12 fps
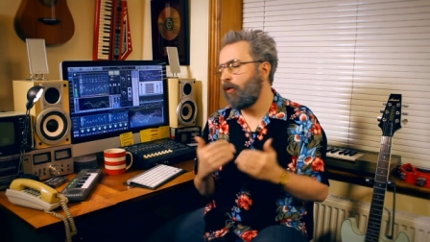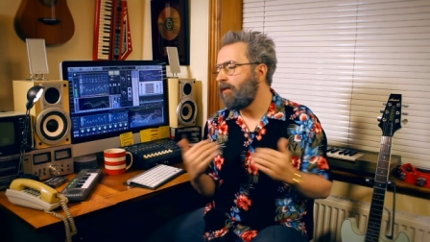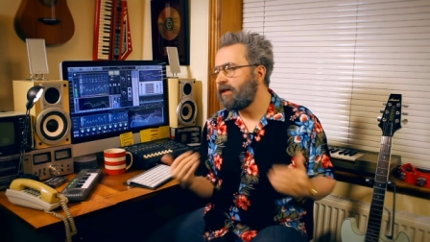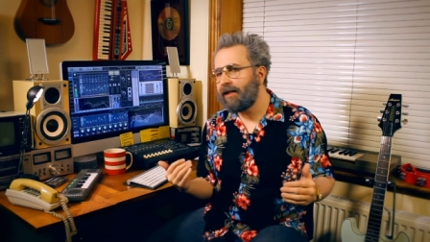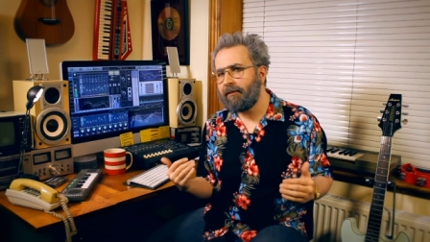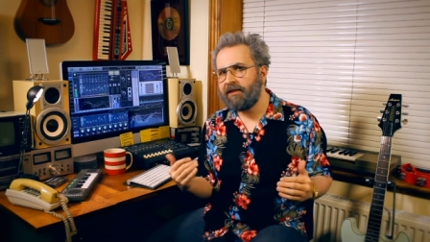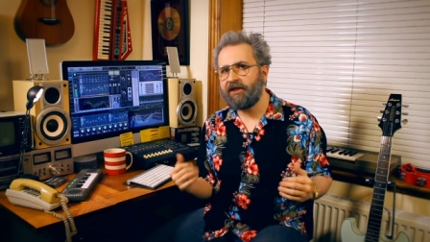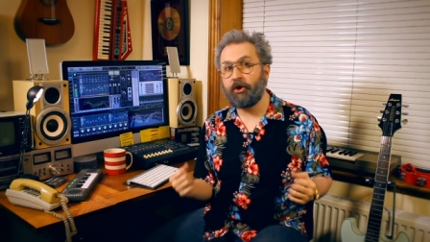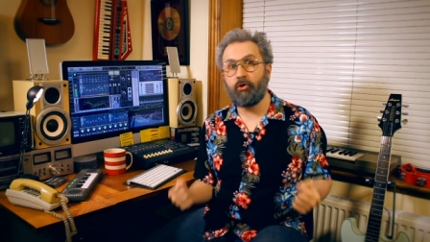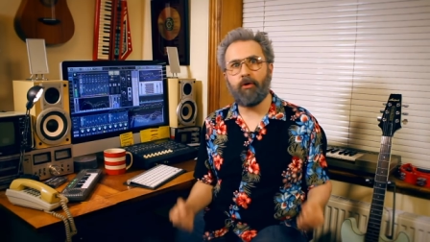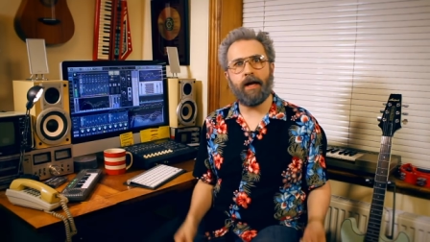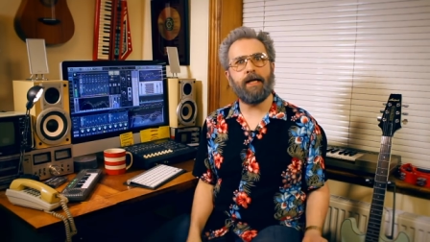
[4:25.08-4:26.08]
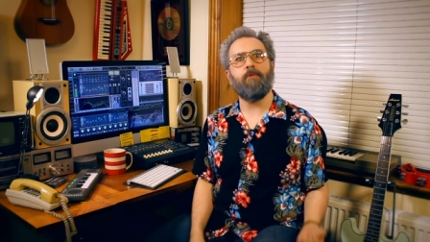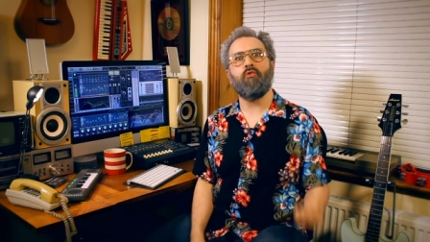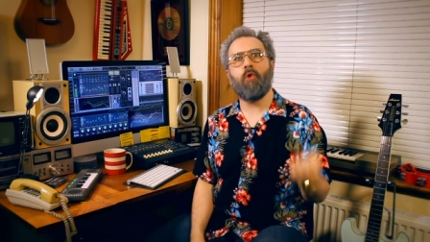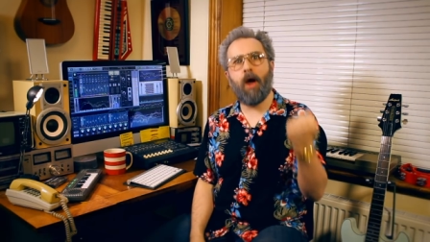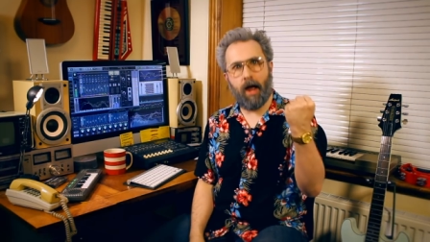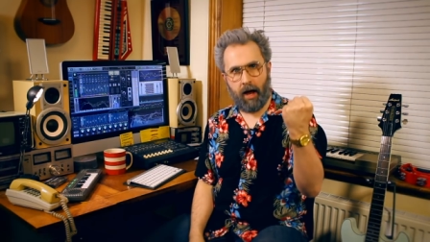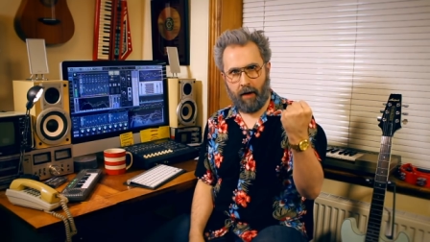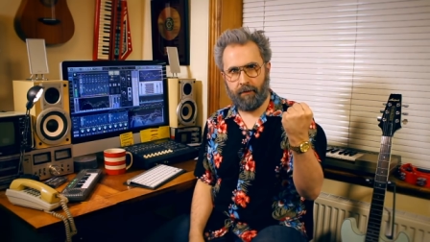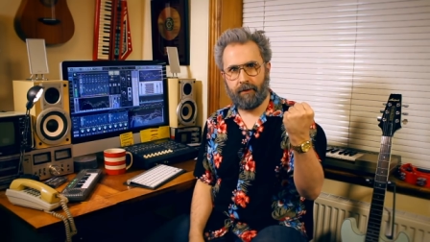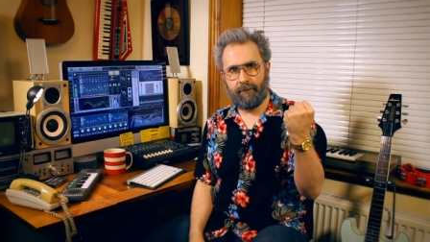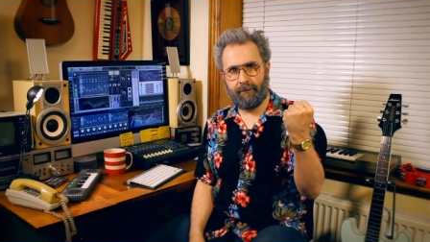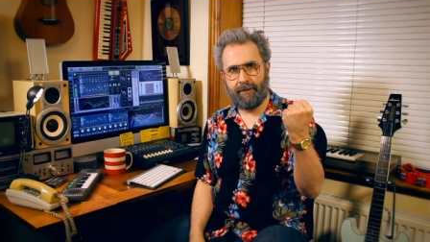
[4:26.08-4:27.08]
all been tempted to crank it right up.
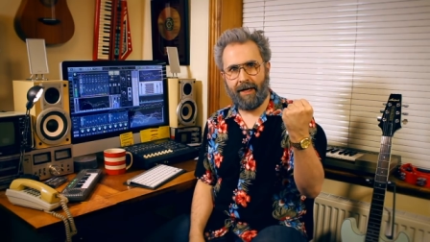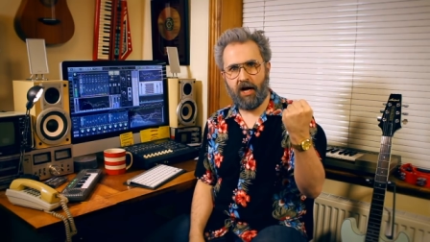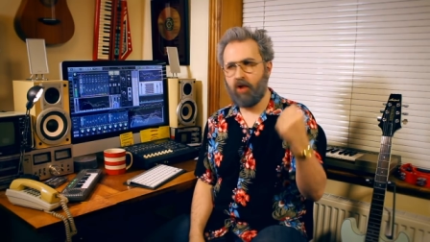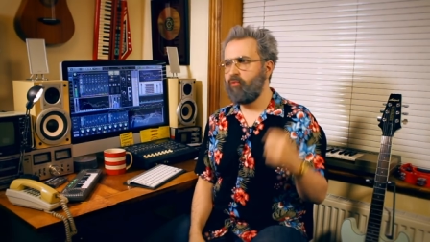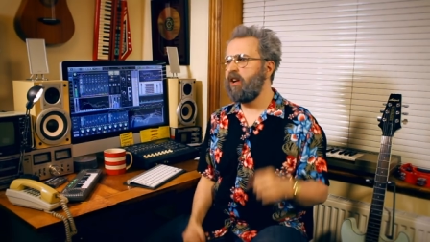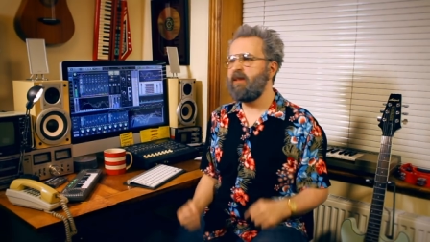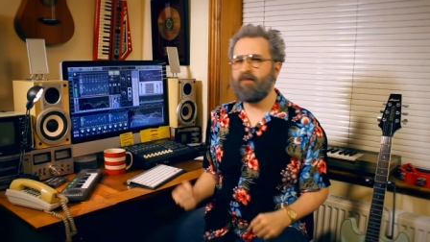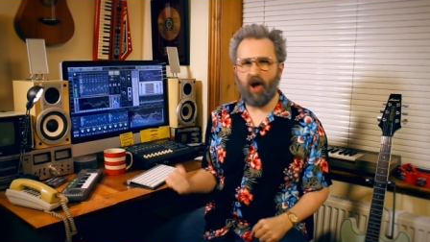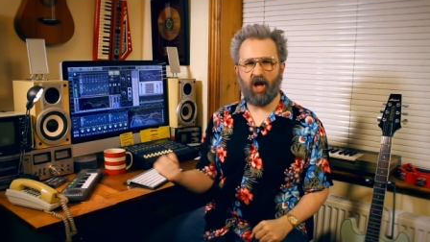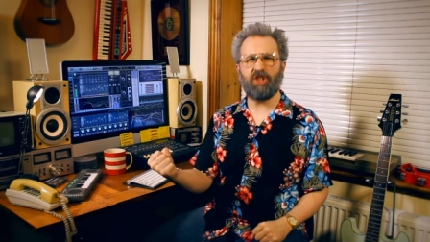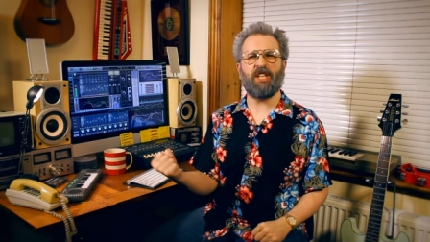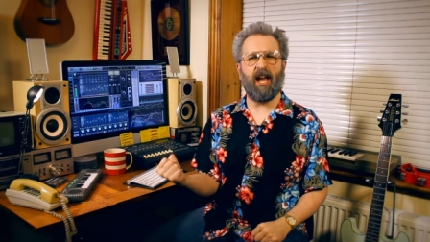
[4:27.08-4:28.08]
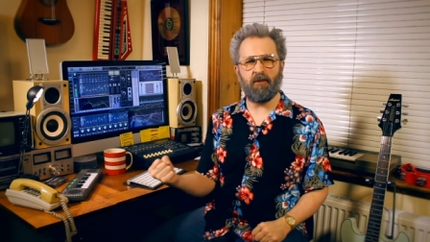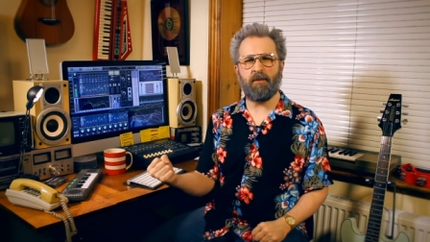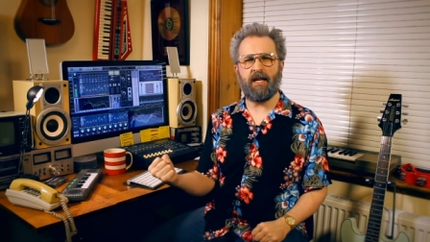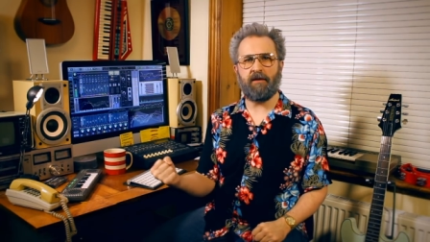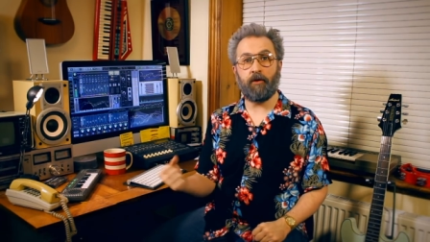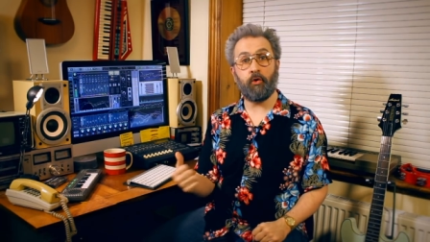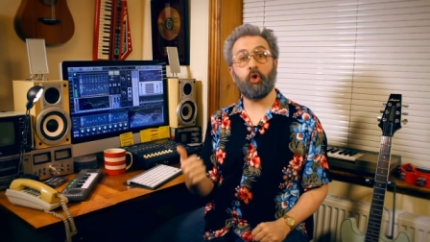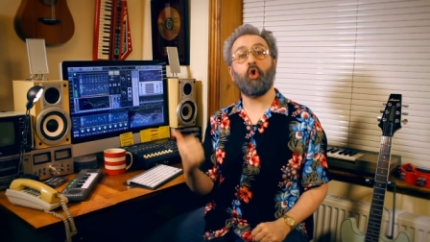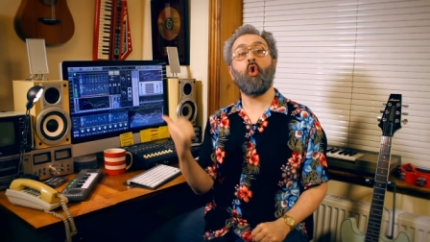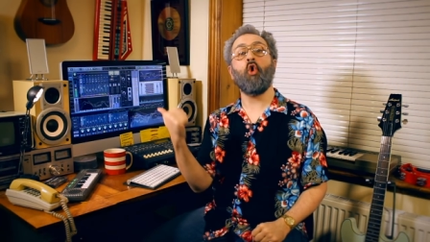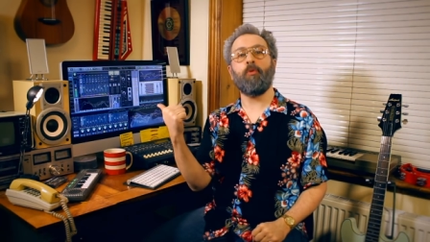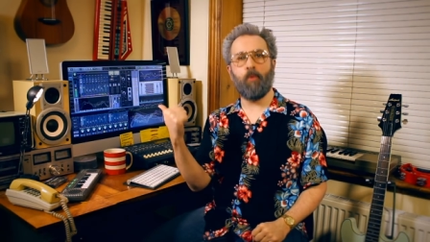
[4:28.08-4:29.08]
Yeah, really blast out the beef till your
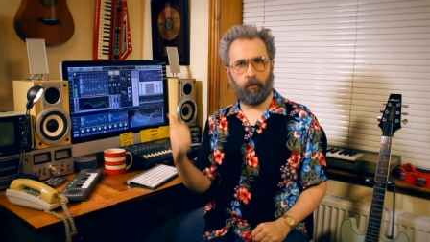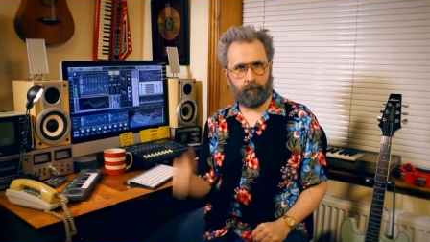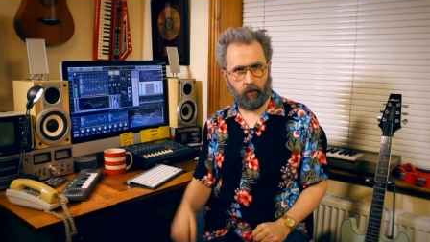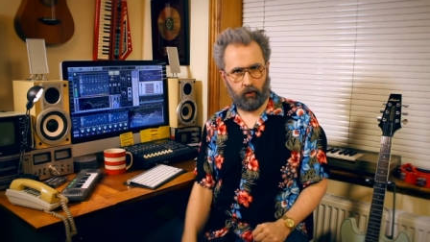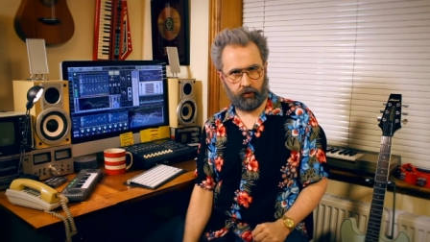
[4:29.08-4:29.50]
corkboard falls